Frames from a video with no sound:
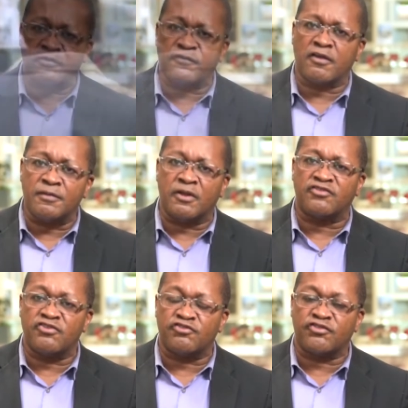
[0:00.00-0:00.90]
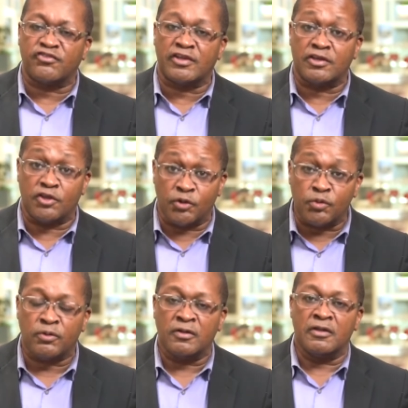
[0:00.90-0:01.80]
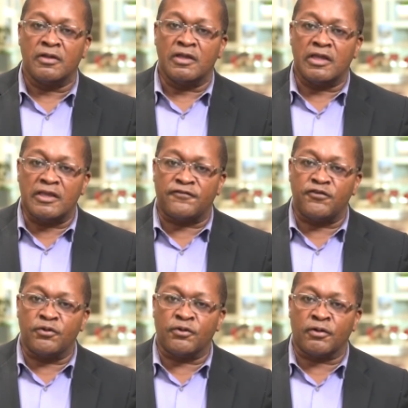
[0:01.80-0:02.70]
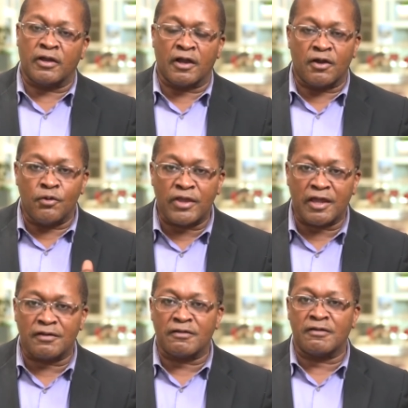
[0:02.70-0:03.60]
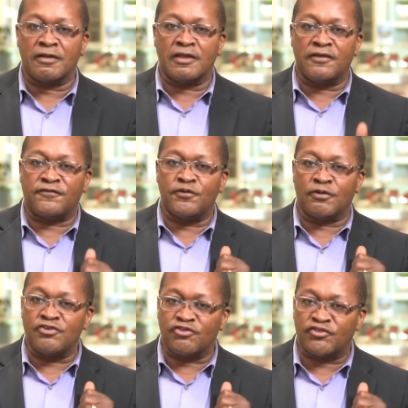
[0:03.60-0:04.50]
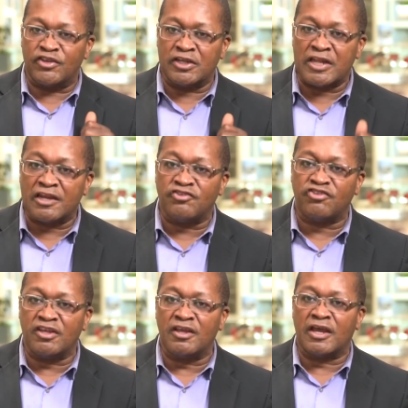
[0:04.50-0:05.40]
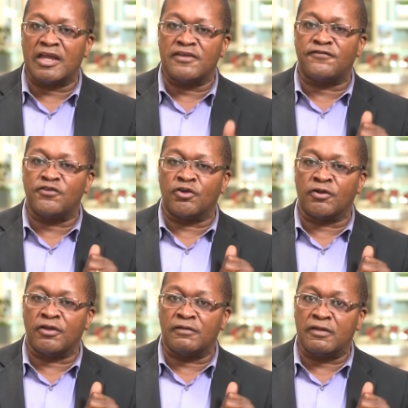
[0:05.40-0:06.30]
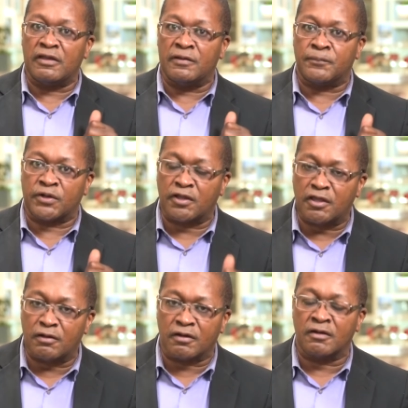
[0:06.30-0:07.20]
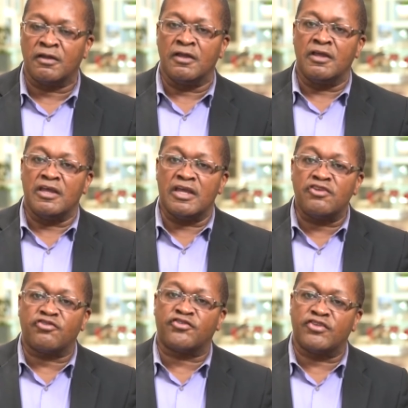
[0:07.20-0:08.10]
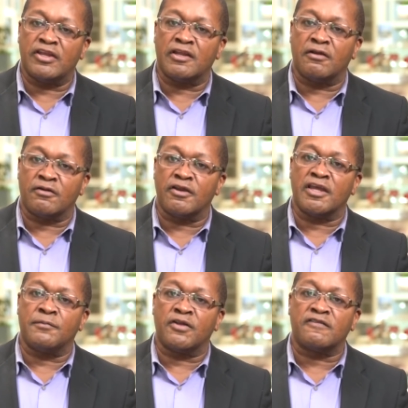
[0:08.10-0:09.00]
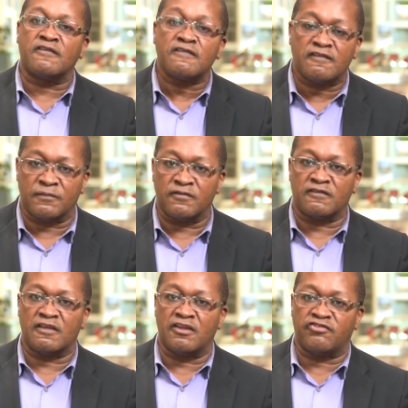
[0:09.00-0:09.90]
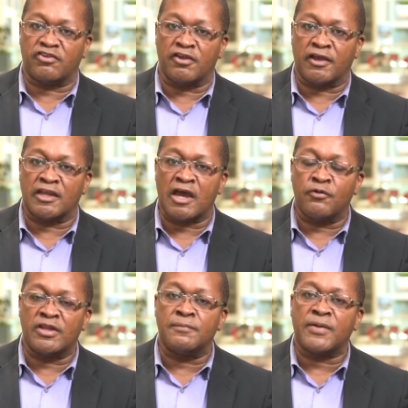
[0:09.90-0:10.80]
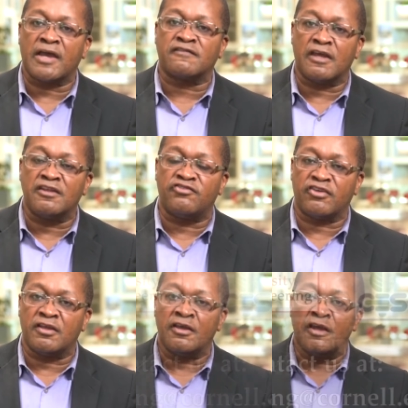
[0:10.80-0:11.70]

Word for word: are very much interested in you. If you're a go getter, if you're interested in energy, and if you're in particular interested in learning about systems engineering and how it impacts energy,